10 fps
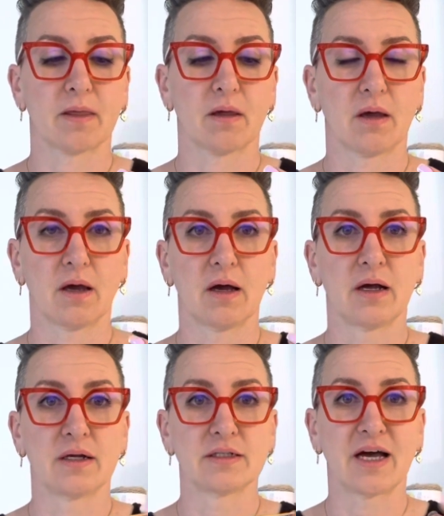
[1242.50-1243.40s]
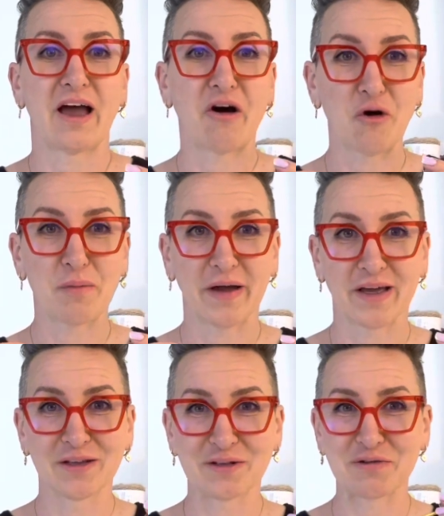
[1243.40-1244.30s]
and I hope I
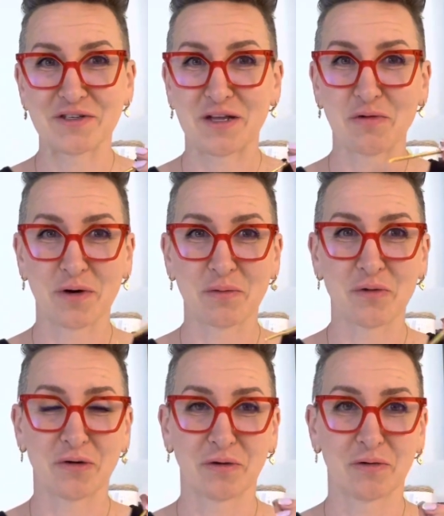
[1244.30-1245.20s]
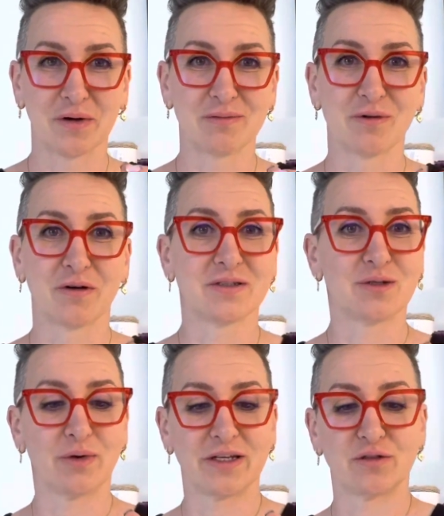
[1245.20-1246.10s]
can crochet one more
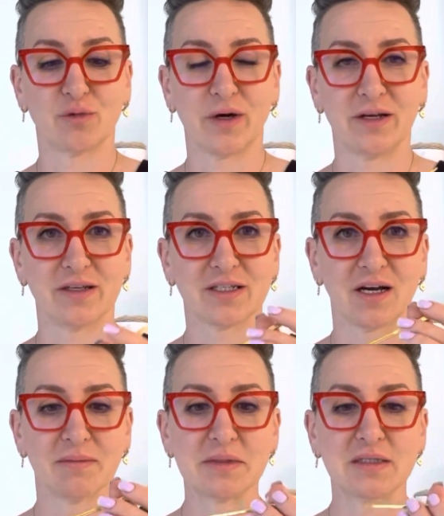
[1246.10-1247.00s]
sweater when it comes.